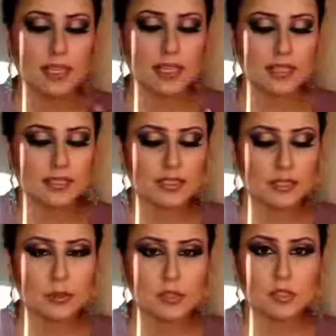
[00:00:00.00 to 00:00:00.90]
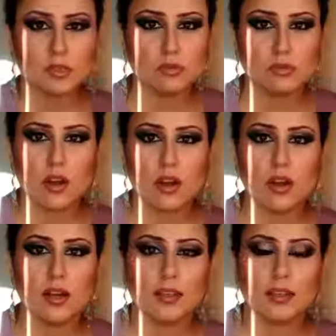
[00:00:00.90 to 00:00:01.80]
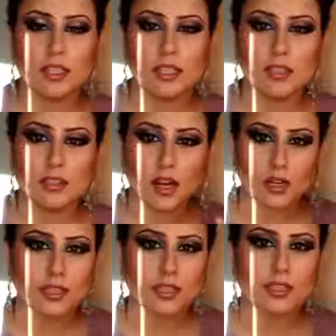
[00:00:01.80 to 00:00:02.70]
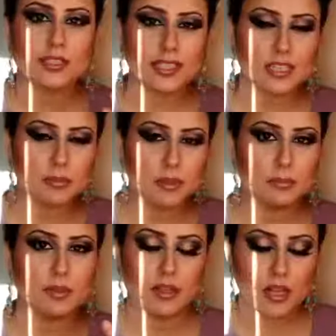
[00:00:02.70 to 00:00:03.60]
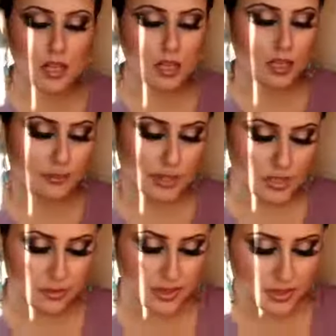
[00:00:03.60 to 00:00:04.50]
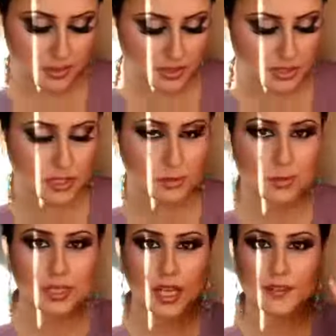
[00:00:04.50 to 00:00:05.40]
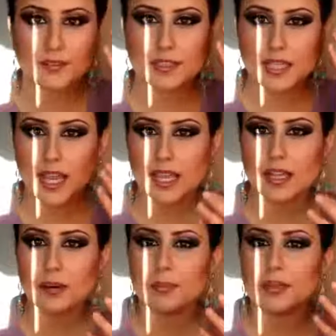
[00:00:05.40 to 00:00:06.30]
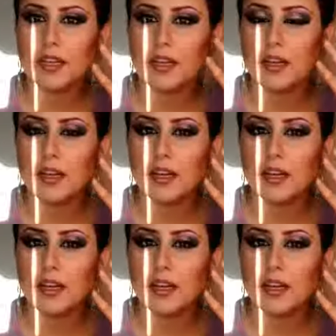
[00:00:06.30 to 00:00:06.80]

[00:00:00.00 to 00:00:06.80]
because this will suit the darker skin people much better, because this will kind of take up their